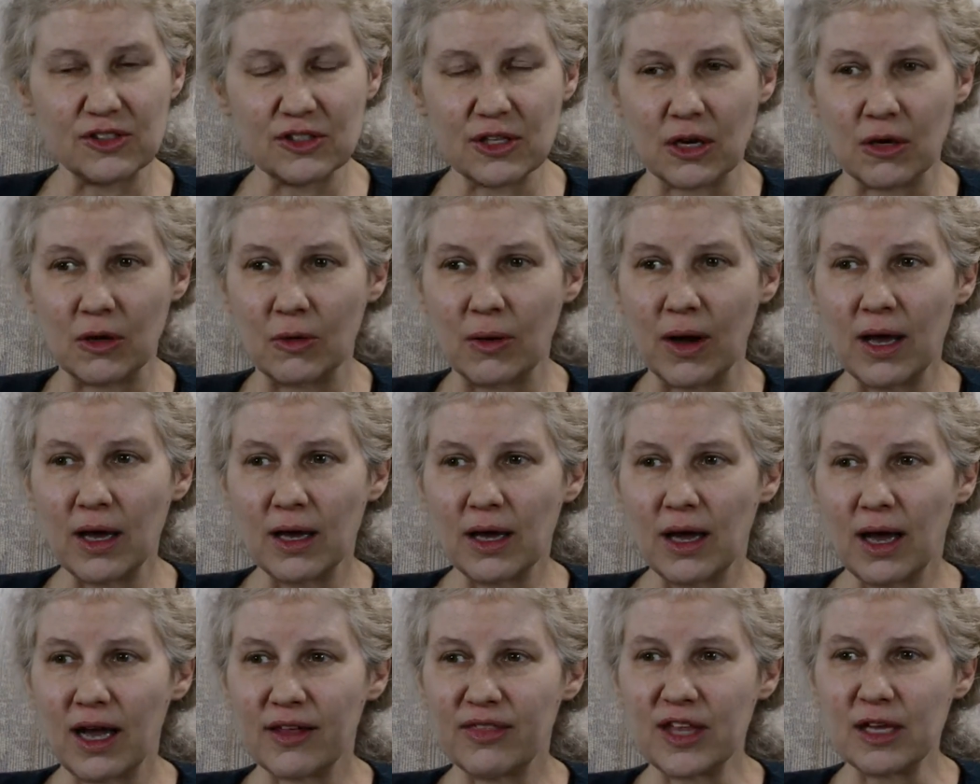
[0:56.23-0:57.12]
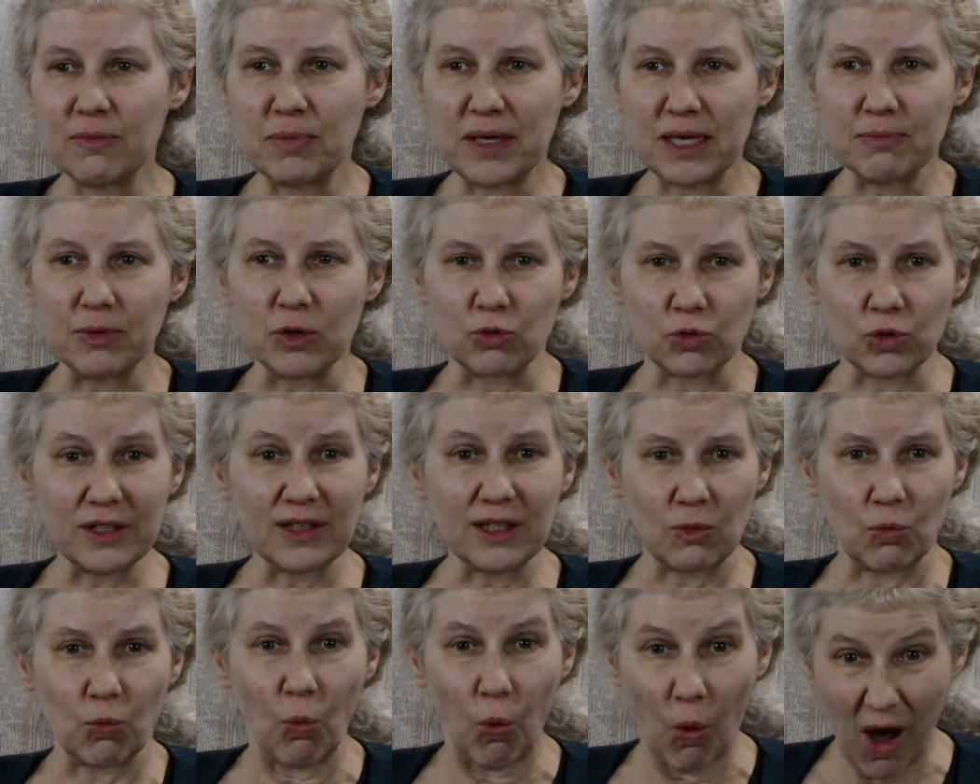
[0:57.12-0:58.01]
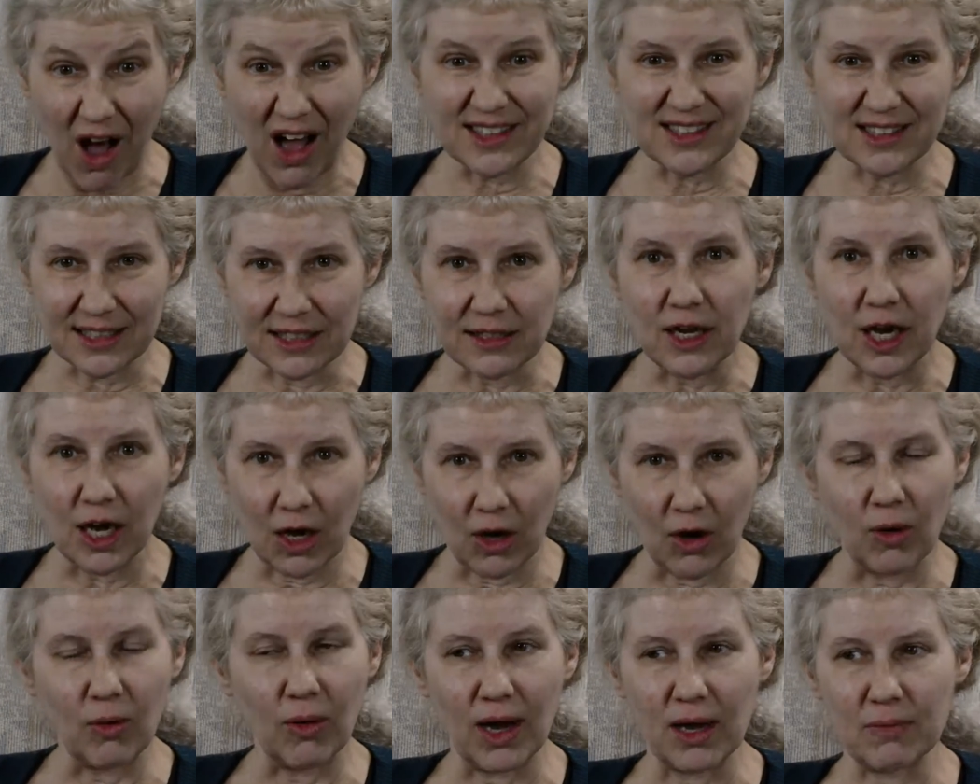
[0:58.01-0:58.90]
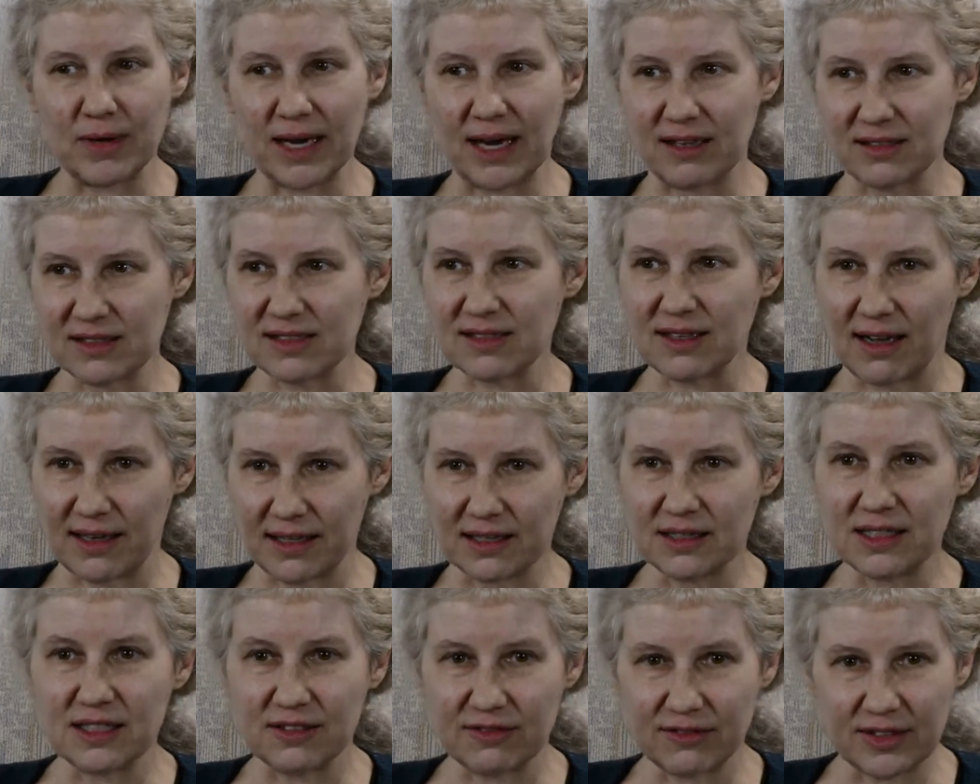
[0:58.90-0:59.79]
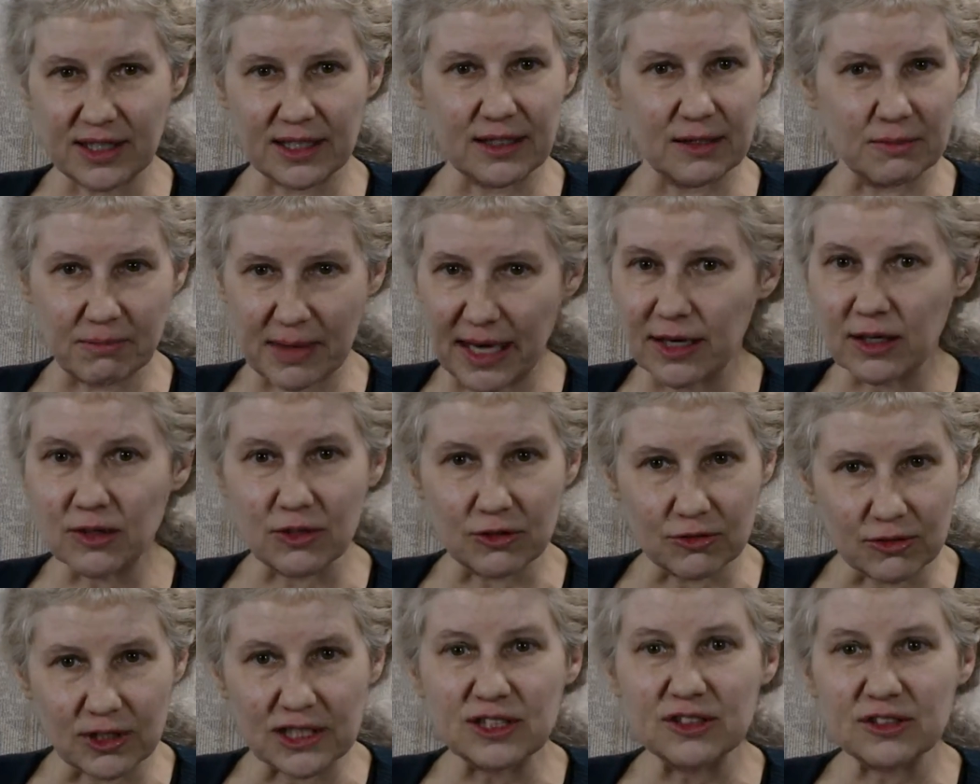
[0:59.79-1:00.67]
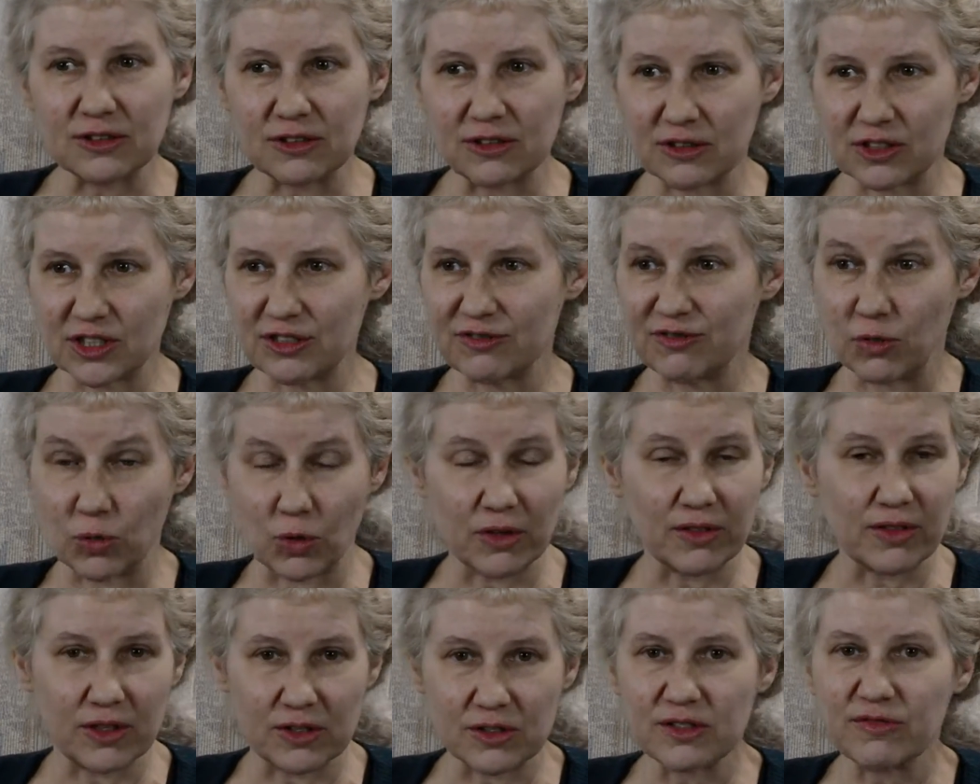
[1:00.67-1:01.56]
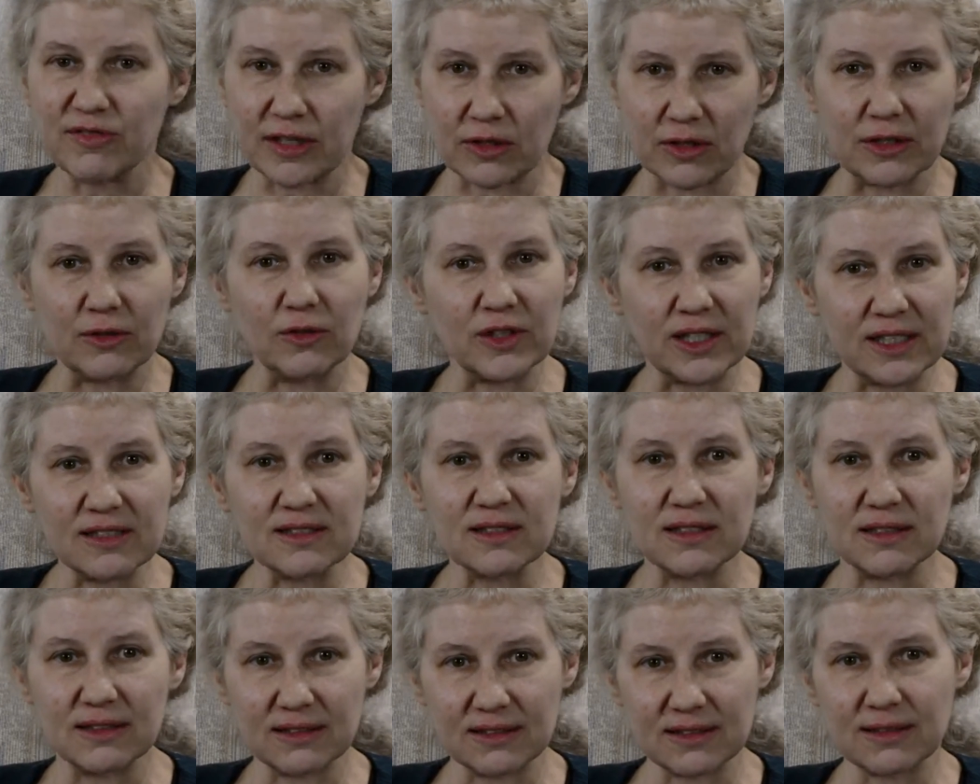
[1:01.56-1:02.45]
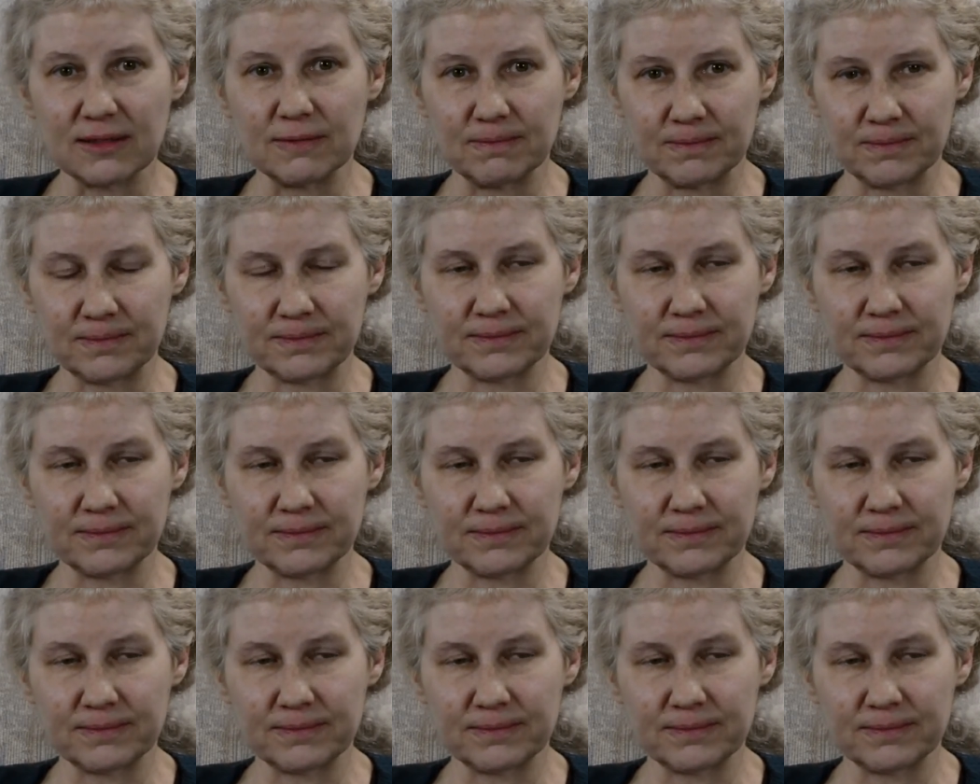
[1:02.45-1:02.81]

So I think people really want to know about scientific and medical research for those very reasons.